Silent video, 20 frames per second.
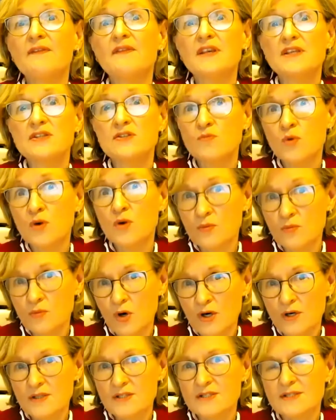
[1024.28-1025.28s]
this
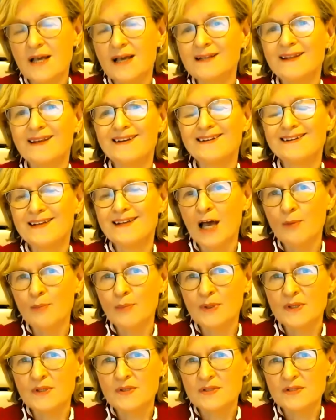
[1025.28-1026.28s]
works and that it
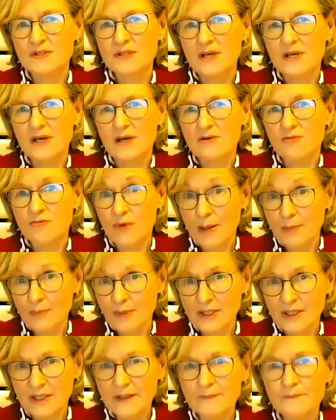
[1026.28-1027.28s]
happens
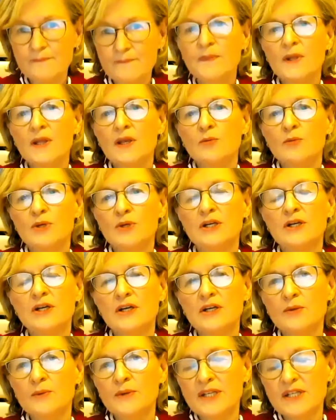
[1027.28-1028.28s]
rapidly. But
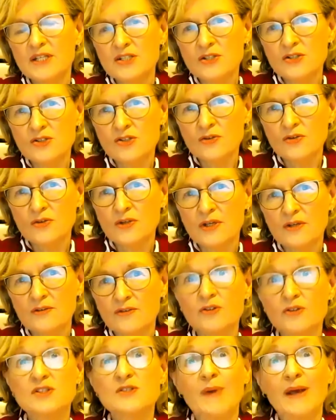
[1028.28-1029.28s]
clearly we need to do
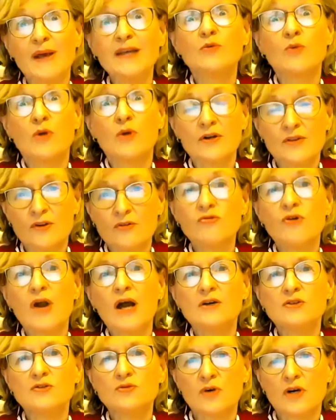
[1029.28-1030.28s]
the spade work, the
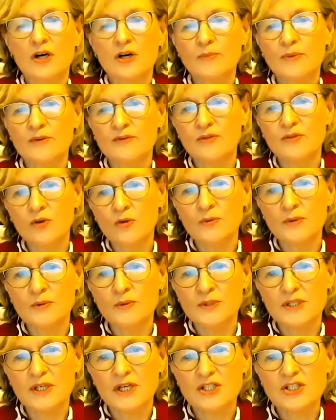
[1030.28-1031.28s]
groundwork, before we
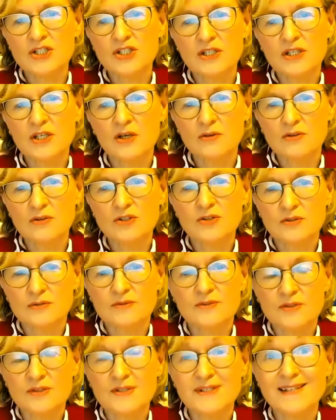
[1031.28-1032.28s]
would actually go
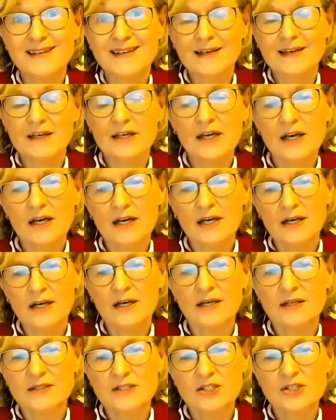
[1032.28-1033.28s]
to seeing
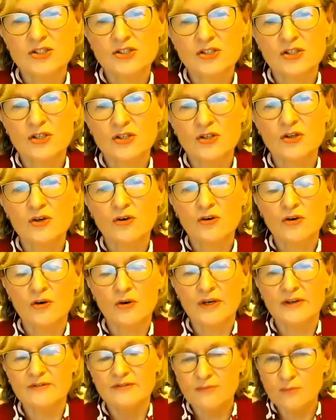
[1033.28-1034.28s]
a digital euro,
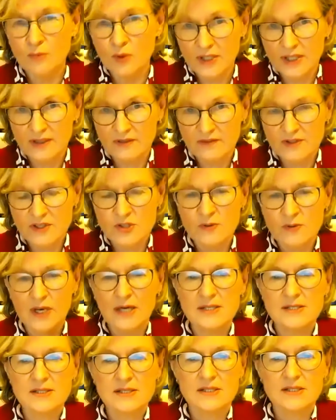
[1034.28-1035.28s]
if one can
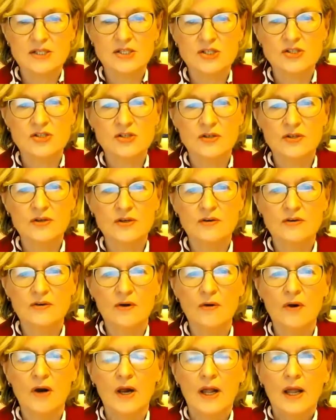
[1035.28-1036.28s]
visualize a digital
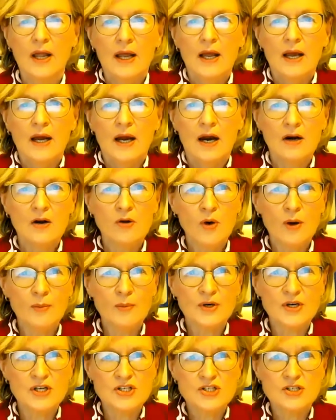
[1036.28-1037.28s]
euro. Our
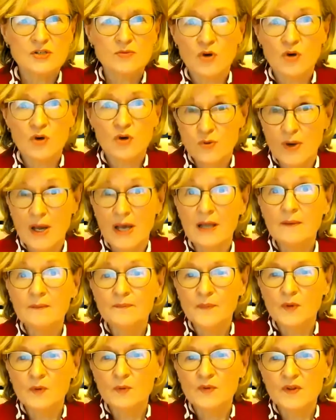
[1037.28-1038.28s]
cooperation works well
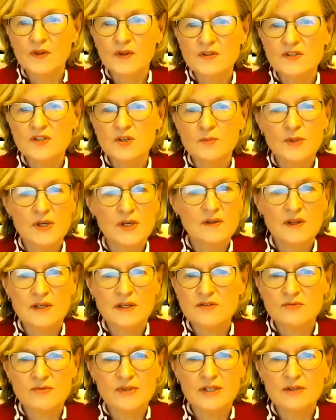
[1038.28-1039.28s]
with the ECB.
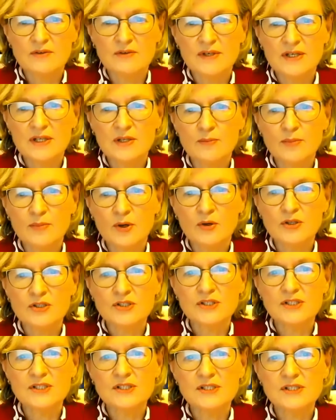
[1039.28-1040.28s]
That's really, really
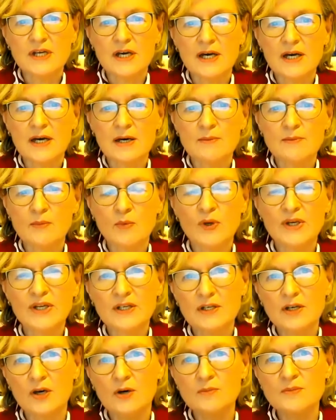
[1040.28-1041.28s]
important. When it
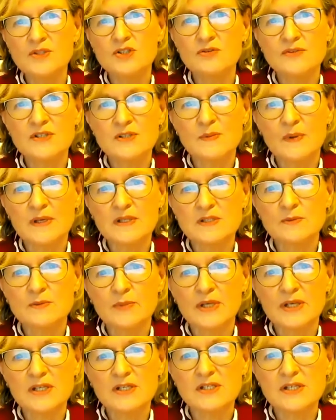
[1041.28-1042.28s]
comes to
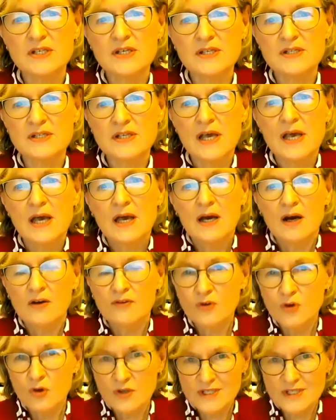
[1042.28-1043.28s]
responsibilities,
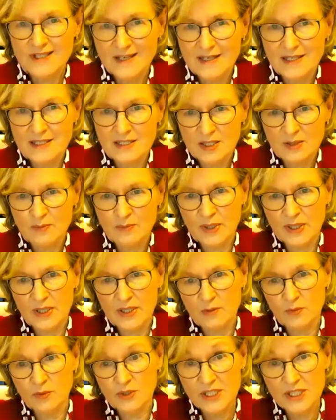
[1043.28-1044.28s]
of course, the
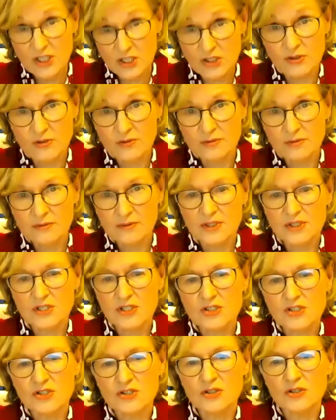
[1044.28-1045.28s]
ECB would issue the
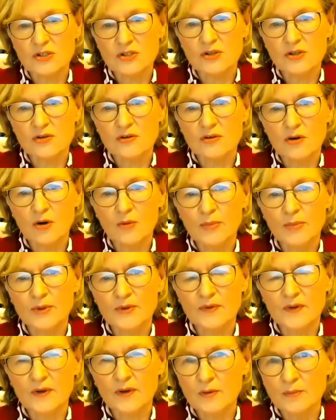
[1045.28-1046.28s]
digital euro,
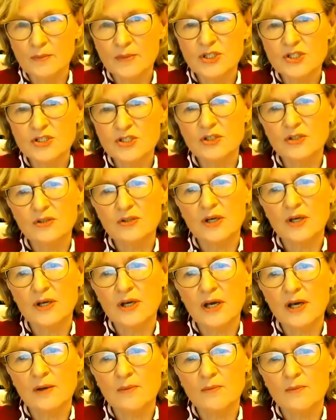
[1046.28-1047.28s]
but the
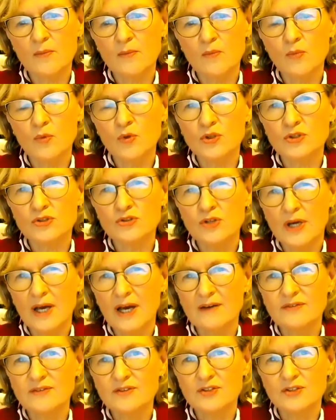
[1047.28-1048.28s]
Commission would
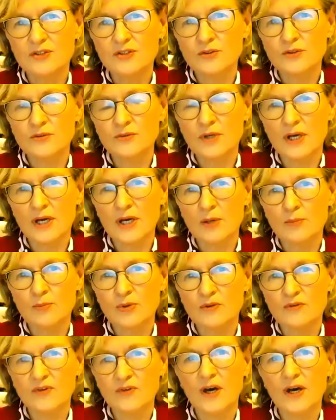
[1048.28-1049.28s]
have to
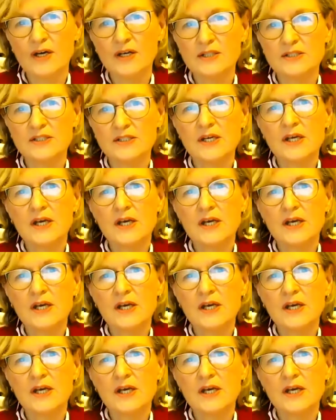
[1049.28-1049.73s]
provide